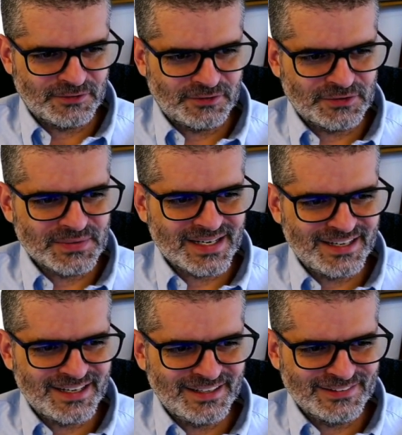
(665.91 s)
two
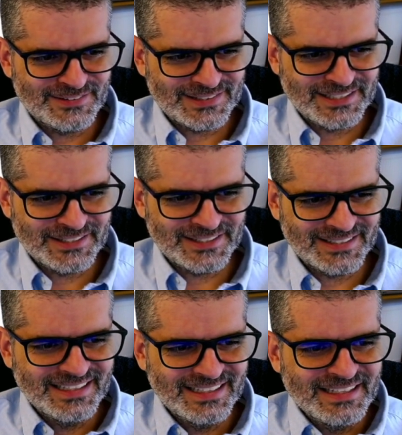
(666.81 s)
eyes here,
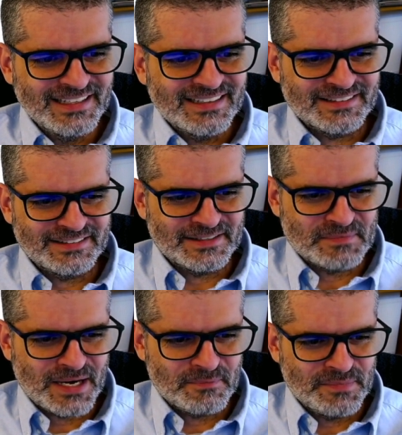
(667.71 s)

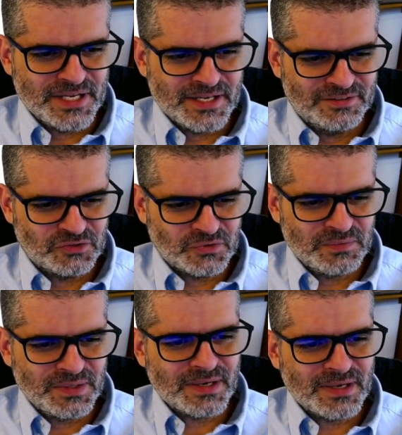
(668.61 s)
big
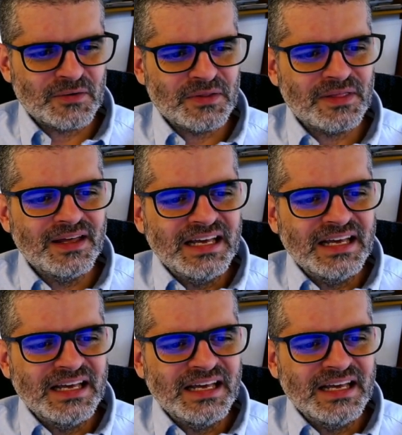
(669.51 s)
screaming mouth.